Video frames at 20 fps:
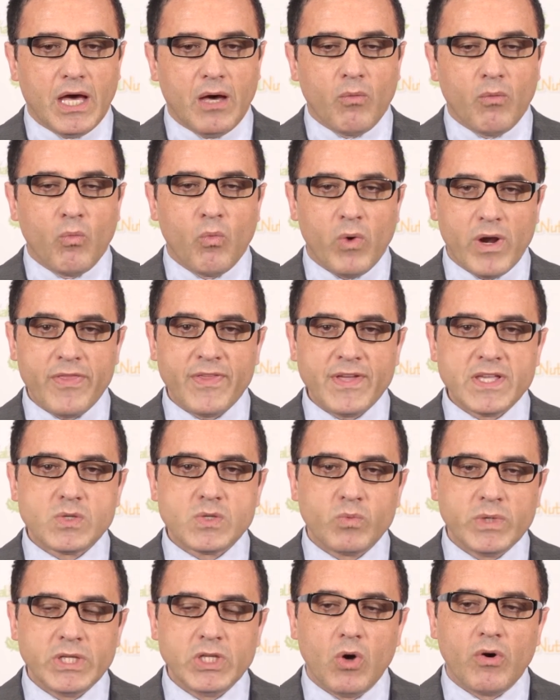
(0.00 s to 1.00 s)
One of the
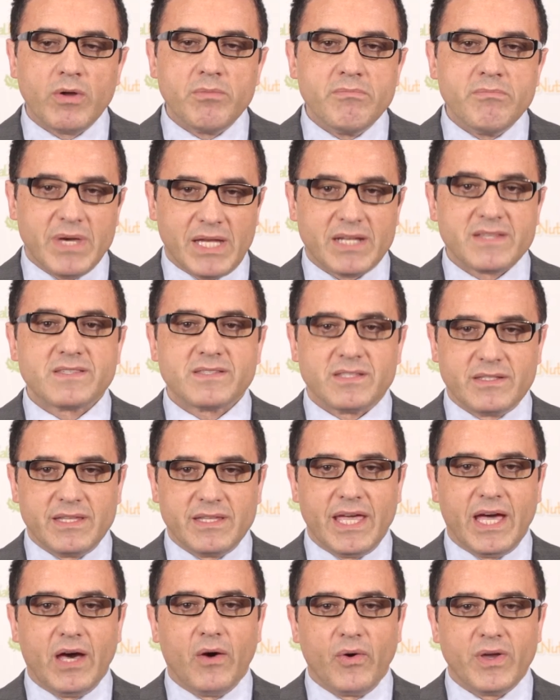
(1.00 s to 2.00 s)
things we know in medicine
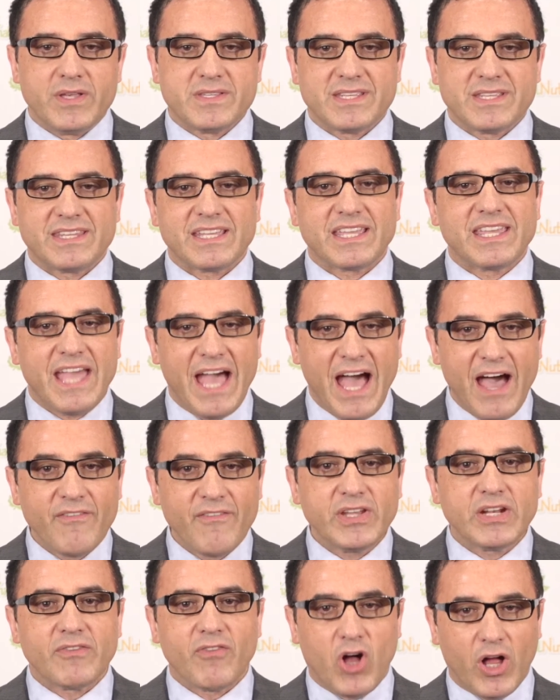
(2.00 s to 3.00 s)
now is that the
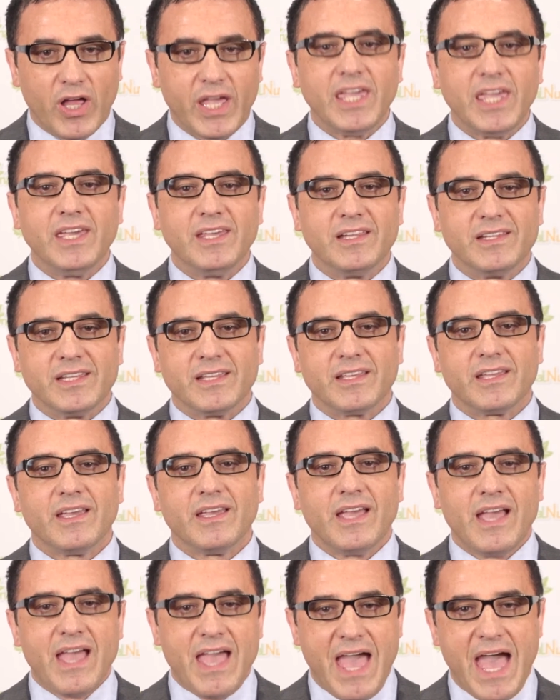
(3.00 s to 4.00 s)
caveat of all healing
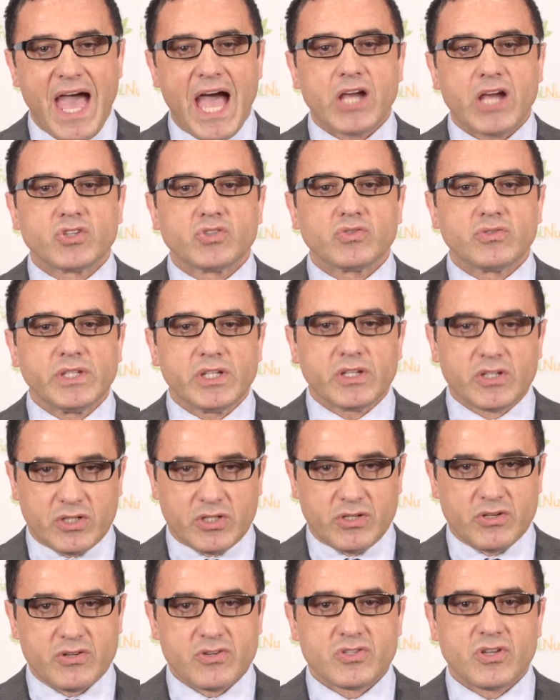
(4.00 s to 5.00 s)
actually
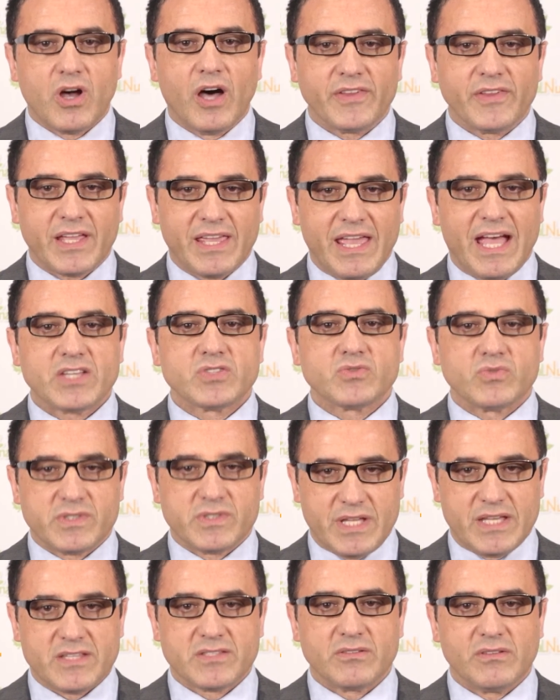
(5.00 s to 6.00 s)
occurs on the
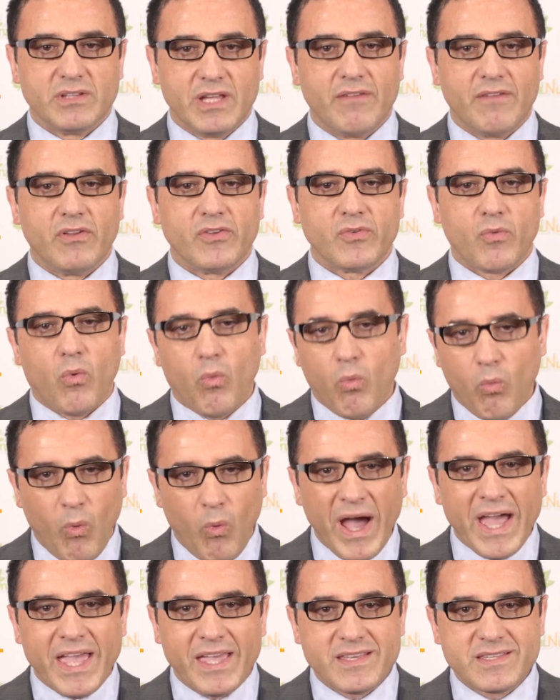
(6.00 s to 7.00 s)
gastrointestinal level.
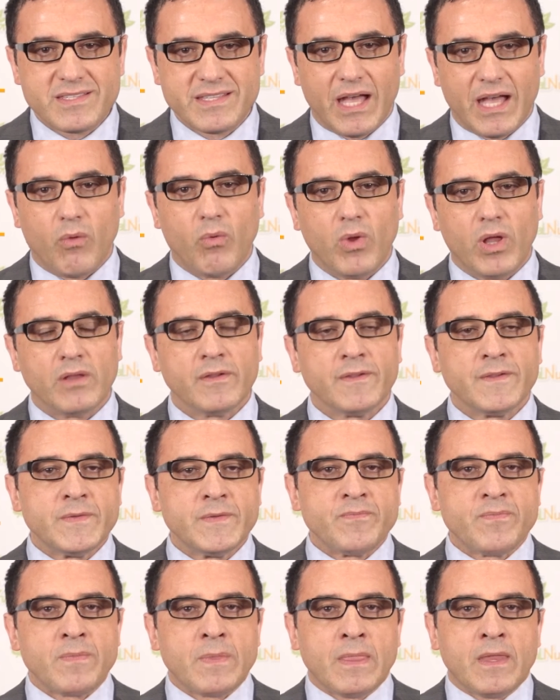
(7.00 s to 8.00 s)
Why is that? Well,
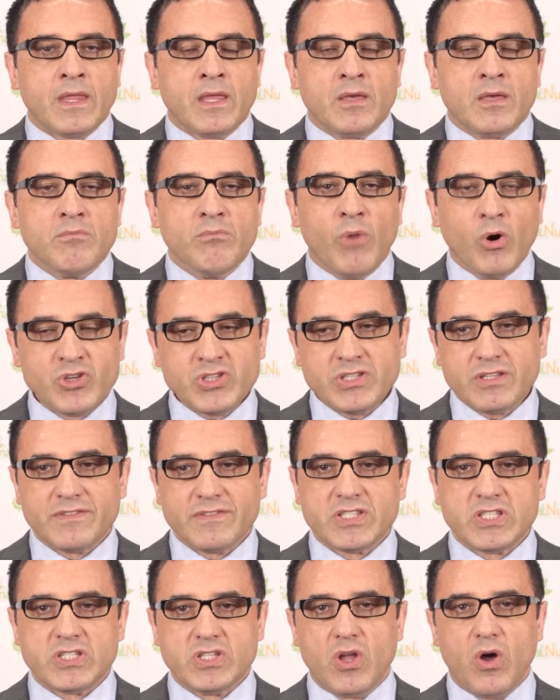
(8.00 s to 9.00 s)
most of
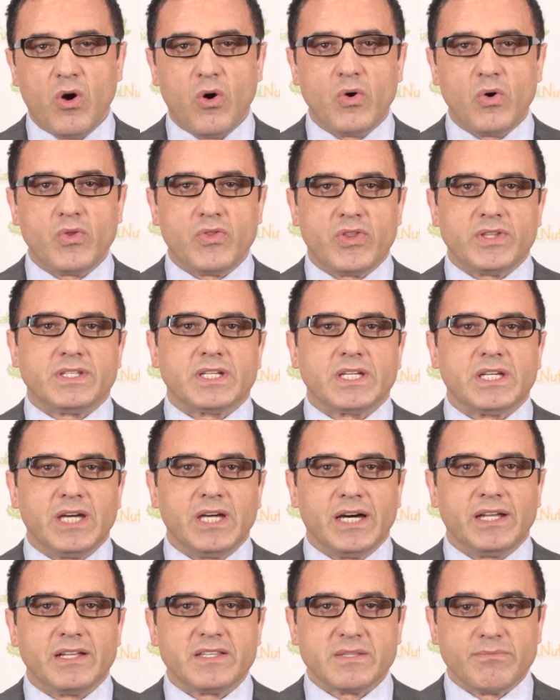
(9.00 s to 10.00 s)
us know that the
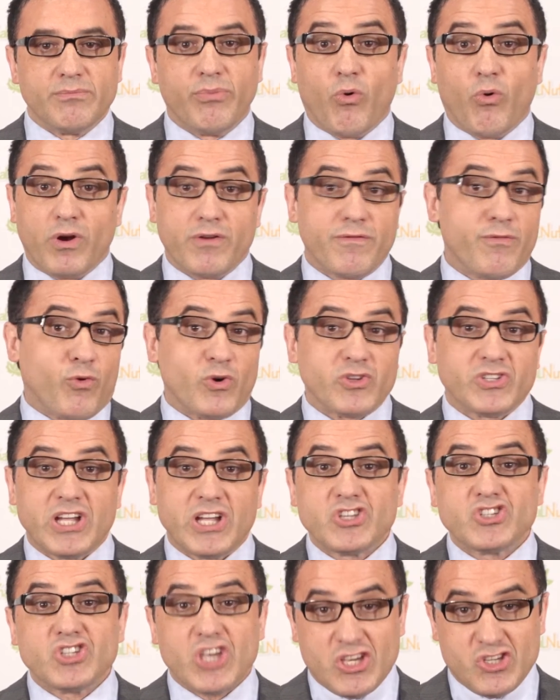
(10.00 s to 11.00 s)
gut is important for
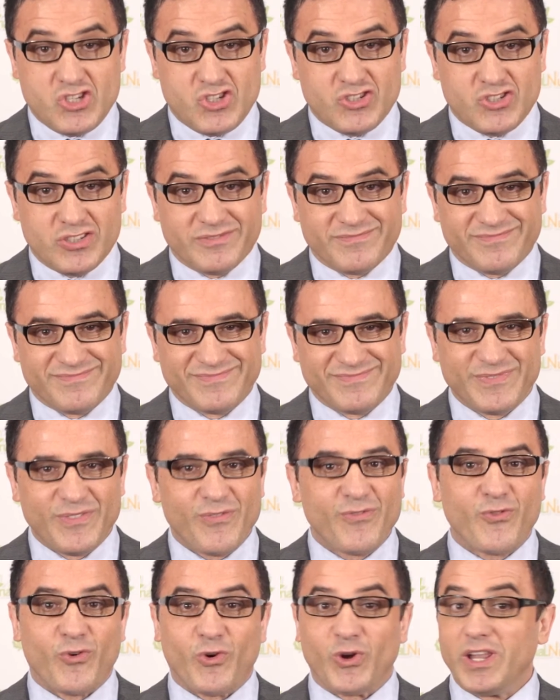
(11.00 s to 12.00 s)
digestion,
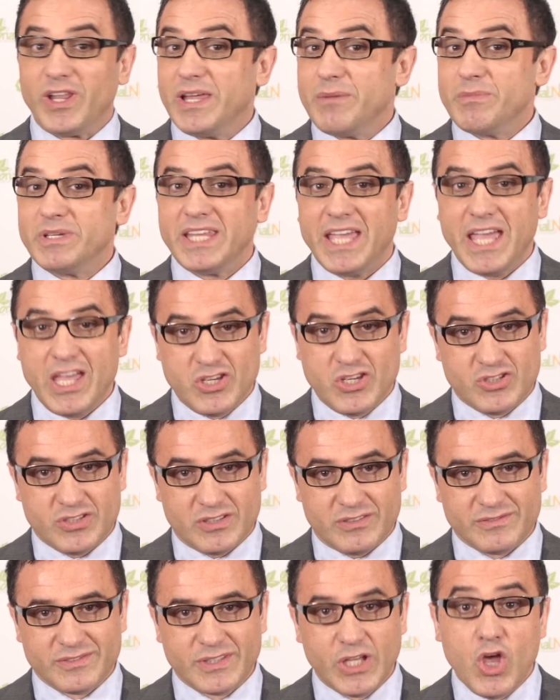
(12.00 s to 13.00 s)
for
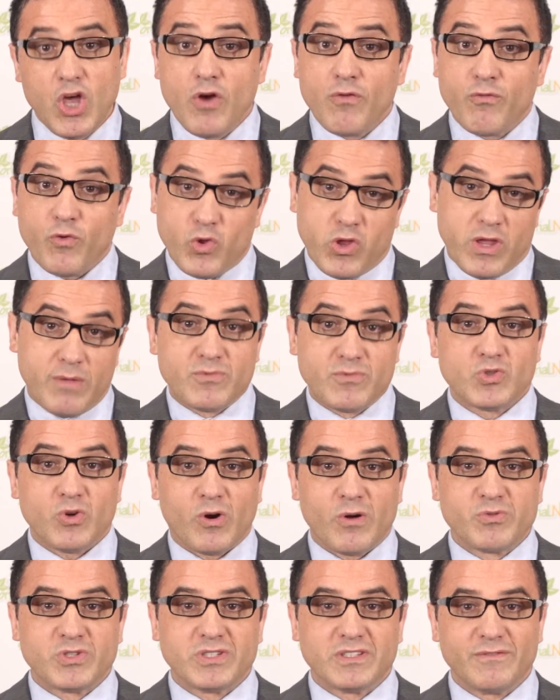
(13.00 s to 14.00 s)
elimination, for the
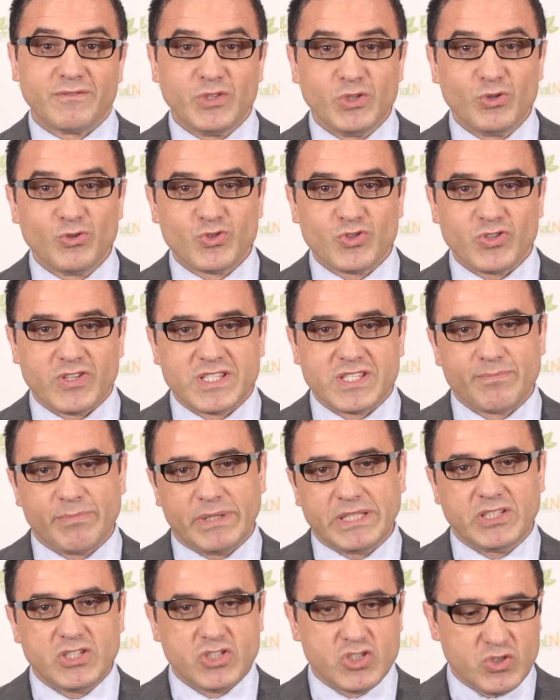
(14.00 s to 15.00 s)
absorption of nutrients.
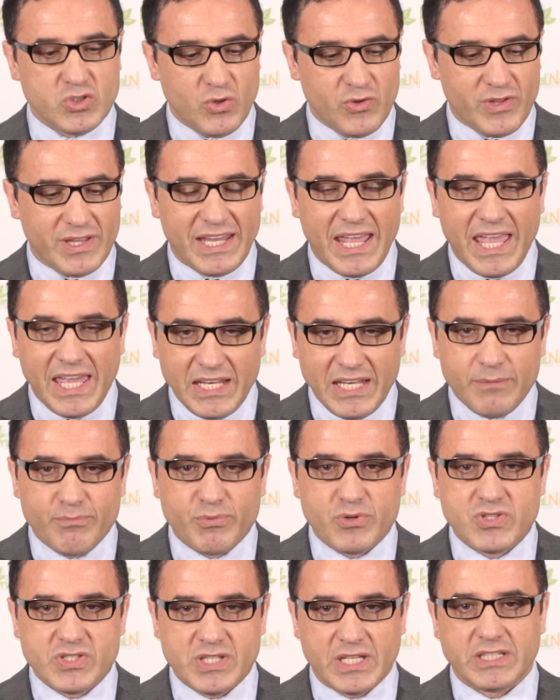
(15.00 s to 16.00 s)
But did you know that
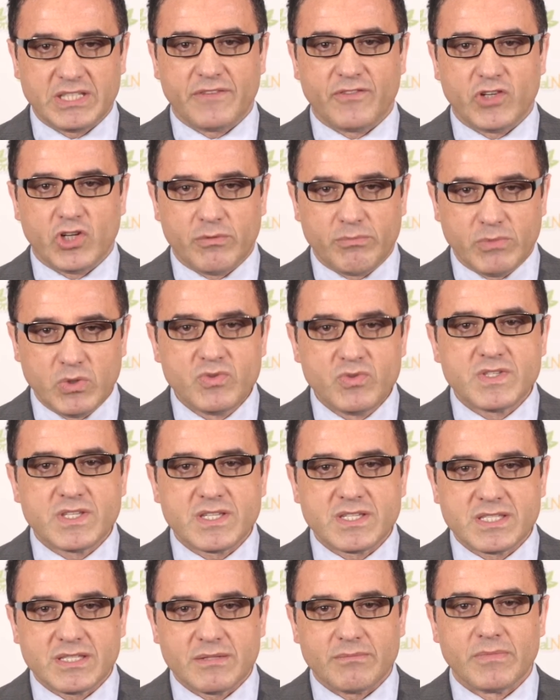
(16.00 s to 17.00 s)
80% of your immune
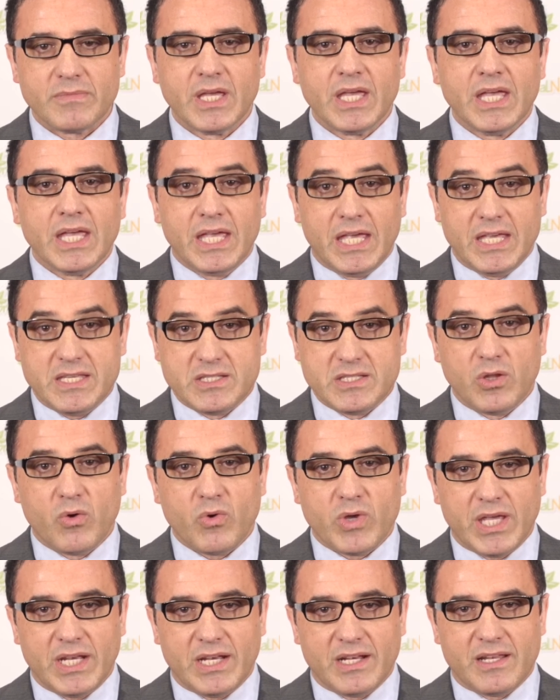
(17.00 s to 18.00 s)
system is
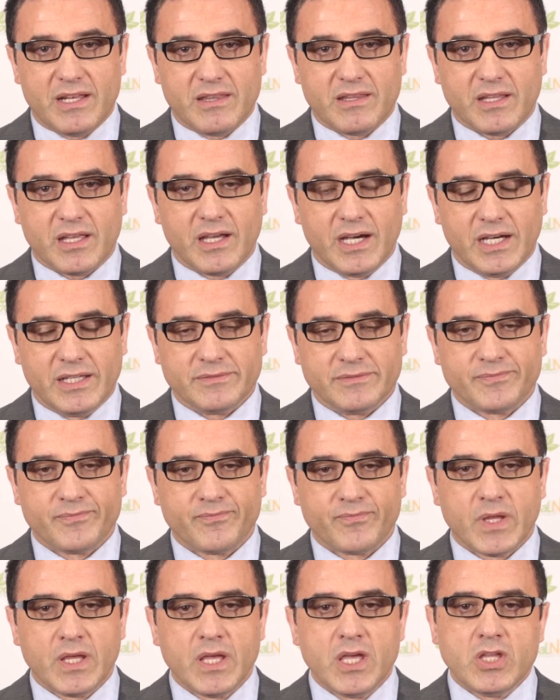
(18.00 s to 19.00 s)
located in the gut?
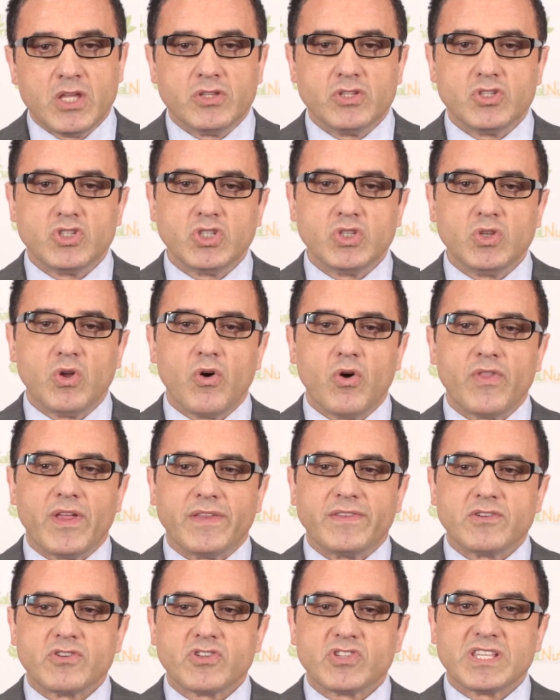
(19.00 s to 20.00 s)
Did you know
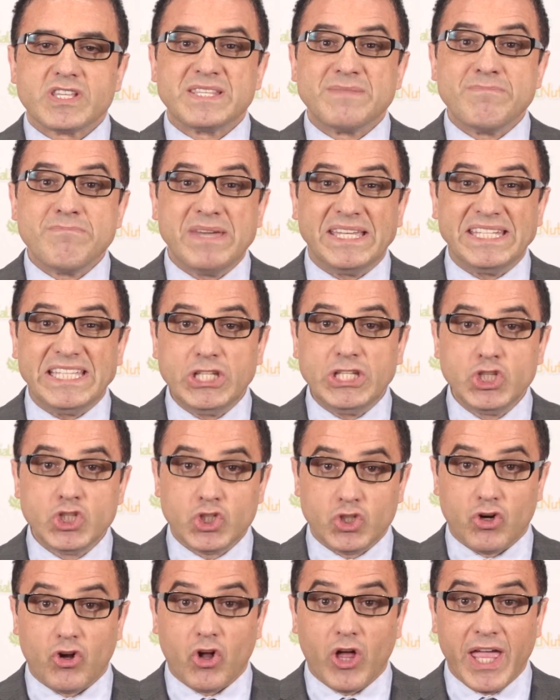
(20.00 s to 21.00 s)
that there's as many
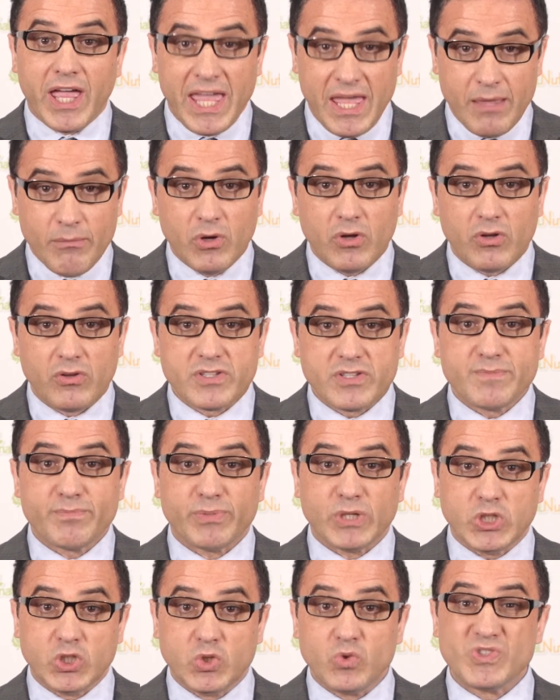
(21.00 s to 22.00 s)
neurochemicals
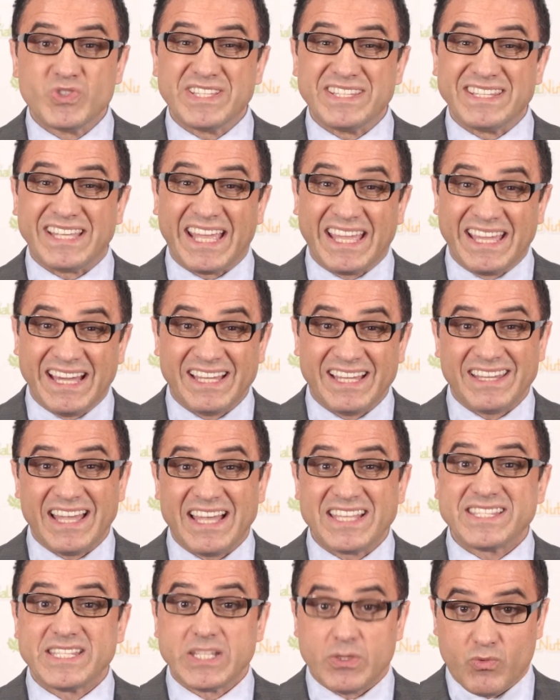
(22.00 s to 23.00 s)
produced in the gut
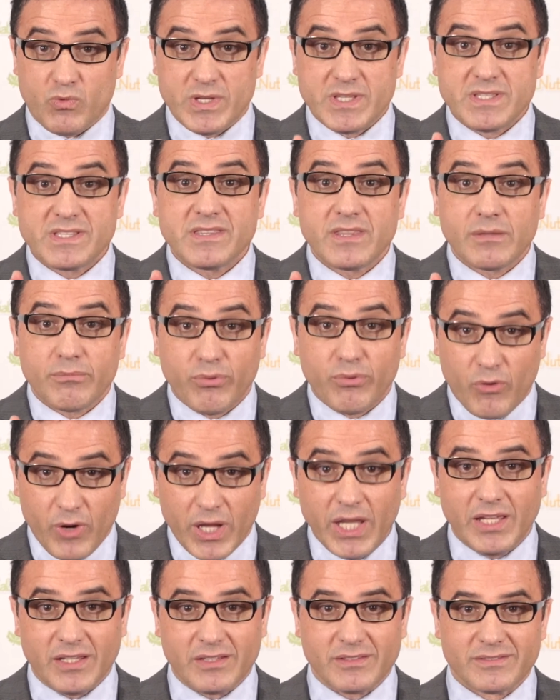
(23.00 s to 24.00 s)
as there is in the
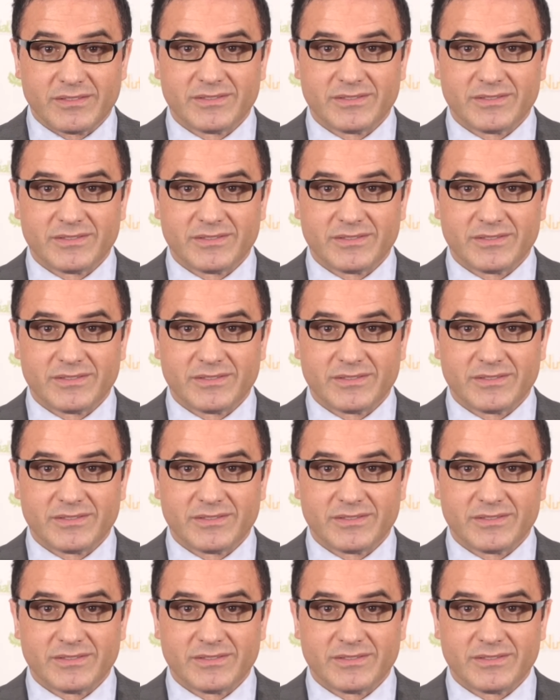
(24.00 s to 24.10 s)
brain?